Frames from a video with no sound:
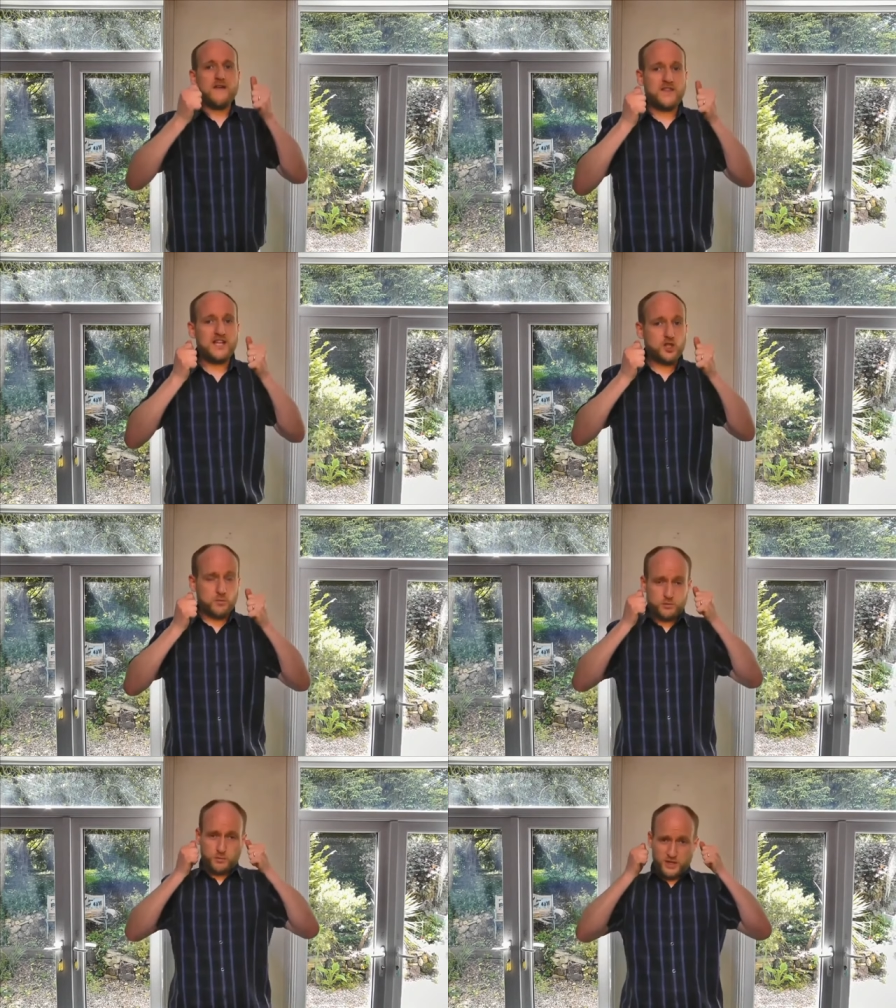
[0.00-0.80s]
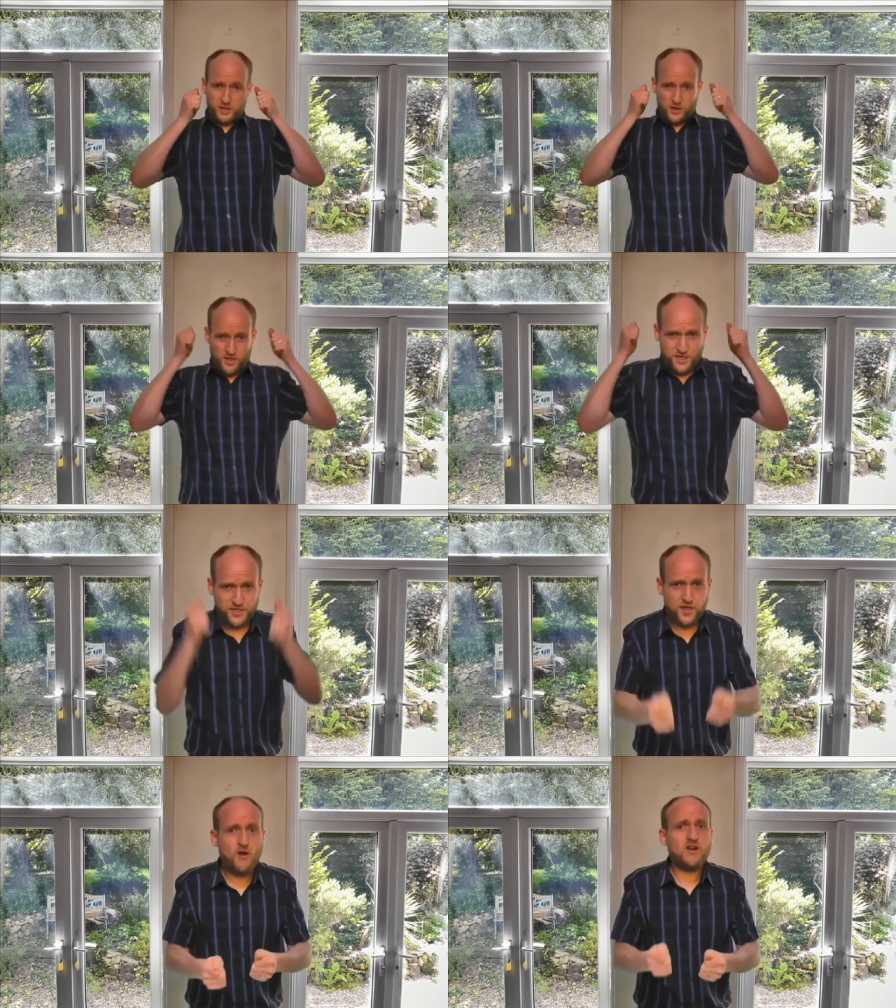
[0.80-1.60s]
this comes with the
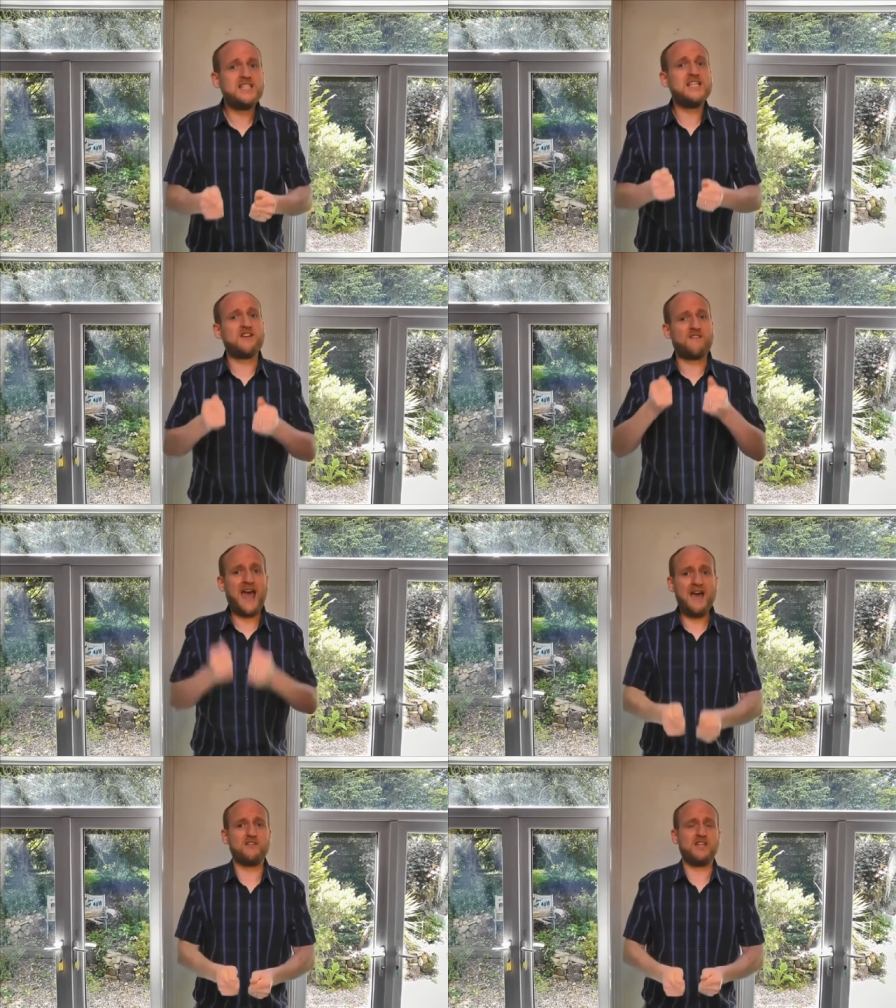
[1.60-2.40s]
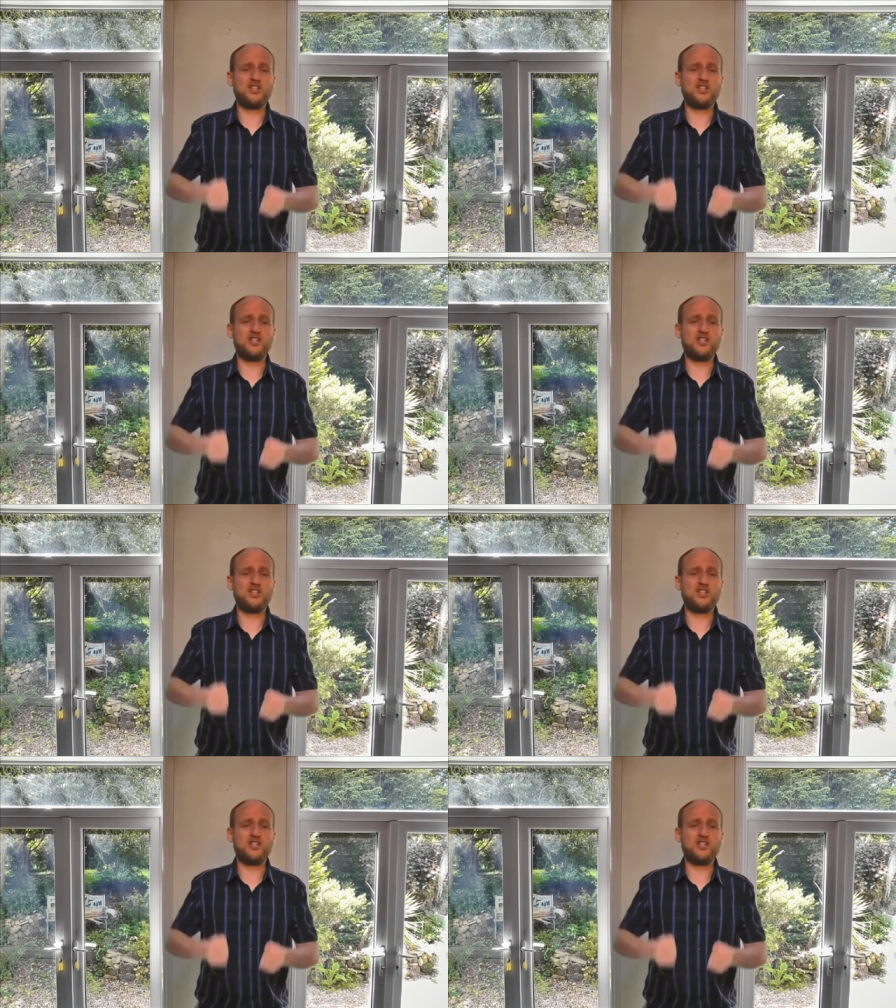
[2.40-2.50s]
authority of heaven.